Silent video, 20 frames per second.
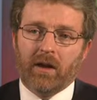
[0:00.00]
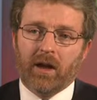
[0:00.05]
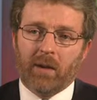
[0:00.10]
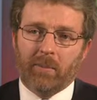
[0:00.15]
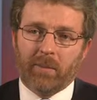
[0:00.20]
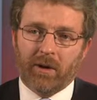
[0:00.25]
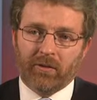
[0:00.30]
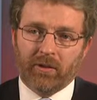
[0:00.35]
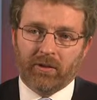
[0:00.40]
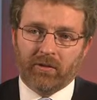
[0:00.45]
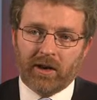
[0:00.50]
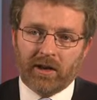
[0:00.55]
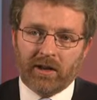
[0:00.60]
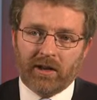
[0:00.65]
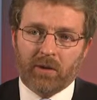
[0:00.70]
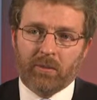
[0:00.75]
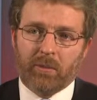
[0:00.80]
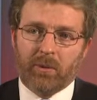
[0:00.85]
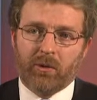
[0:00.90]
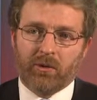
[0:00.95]
Above the
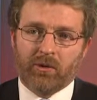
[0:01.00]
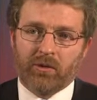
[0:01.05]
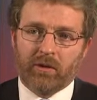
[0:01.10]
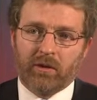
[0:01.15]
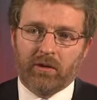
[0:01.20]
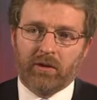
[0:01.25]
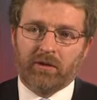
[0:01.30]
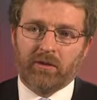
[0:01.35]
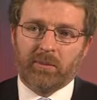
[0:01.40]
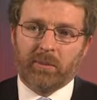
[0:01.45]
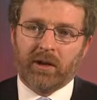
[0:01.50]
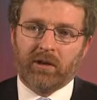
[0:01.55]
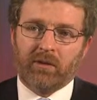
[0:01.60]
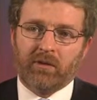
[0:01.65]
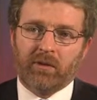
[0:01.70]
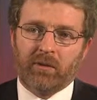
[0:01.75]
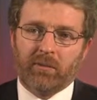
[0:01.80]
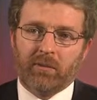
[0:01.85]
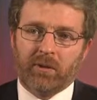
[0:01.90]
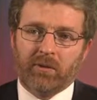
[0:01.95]
radio portion of the
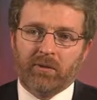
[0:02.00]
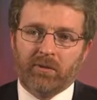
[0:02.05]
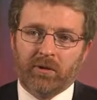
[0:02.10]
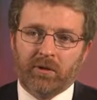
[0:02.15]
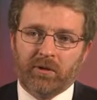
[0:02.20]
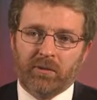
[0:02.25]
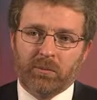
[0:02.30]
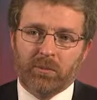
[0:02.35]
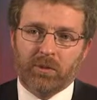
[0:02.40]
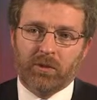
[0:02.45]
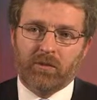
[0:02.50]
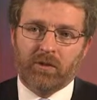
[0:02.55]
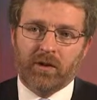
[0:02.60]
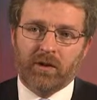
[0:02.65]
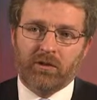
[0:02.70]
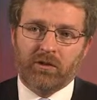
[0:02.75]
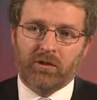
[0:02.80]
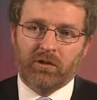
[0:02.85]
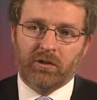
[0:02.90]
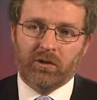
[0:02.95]
spectrum, we first move
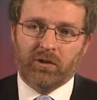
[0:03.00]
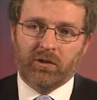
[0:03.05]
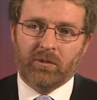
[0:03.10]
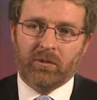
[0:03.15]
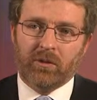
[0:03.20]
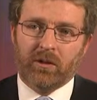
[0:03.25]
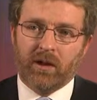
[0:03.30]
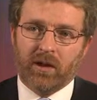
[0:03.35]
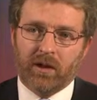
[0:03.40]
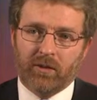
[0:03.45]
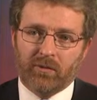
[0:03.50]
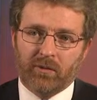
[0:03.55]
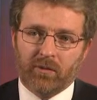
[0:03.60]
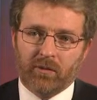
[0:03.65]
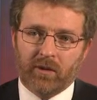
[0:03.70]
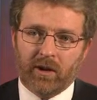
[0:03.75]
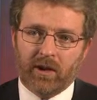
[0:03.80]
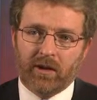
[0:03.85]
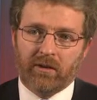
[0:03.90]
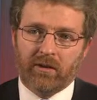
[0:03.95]
into
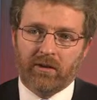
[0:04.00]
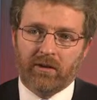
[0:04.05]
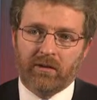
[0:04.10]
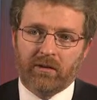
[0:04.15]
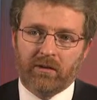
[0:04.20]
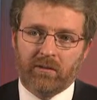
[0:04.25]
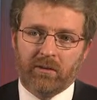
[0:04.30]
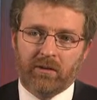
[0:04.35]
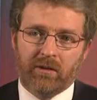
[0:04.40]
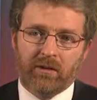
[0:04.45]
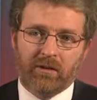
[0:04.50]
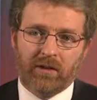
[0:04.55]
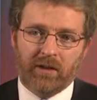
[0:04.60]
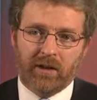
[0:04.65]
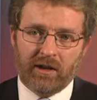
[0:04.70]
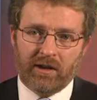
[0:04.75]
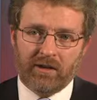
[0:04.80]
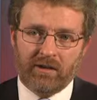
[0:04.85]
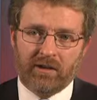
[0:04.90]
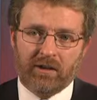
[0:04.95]
infrared, which is the
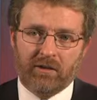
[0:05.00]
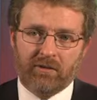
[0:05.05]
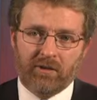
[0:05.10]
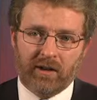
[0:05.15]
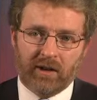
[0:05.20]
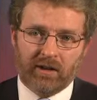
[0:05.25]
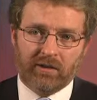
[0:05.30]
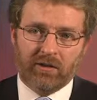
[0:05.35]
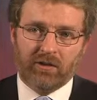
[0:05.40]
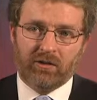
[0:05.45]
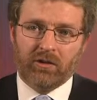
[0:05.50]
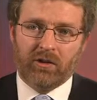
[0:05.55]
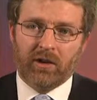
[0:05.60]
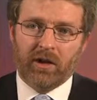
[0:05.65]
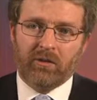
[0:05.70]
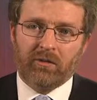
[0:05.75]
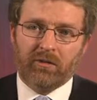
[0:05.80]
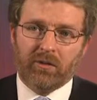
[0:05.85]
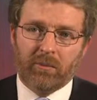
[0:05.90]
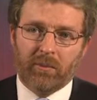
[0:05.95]
heating effect that you
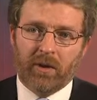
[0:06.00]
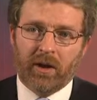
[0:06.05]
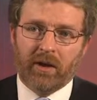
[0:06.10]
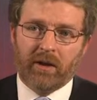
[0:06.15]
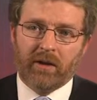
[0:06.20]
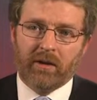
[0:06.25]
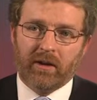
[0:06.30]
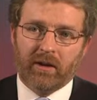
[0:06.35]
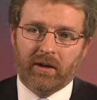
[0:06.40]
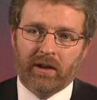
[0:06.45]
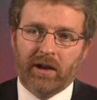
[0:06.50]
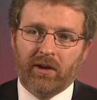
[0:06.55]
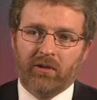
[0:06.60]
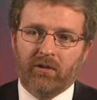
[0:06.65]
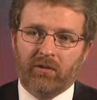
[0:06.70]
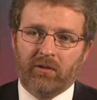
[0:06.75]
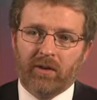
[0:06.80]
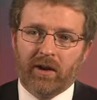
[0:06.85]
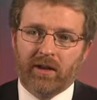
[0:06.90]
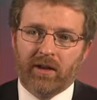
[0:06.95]
get from an
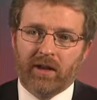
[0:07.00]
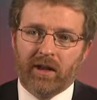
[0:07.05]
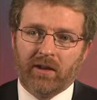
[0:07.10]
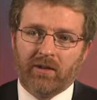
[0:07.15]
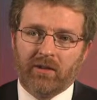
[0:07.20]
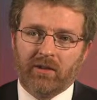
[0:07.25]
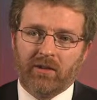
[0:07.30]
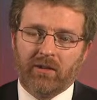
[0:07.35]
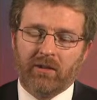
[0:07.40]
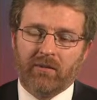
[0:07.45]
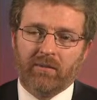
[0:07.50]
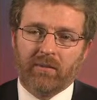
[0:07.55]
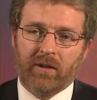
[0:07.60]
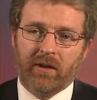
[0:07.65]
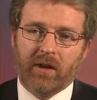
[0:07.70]
electric radiator,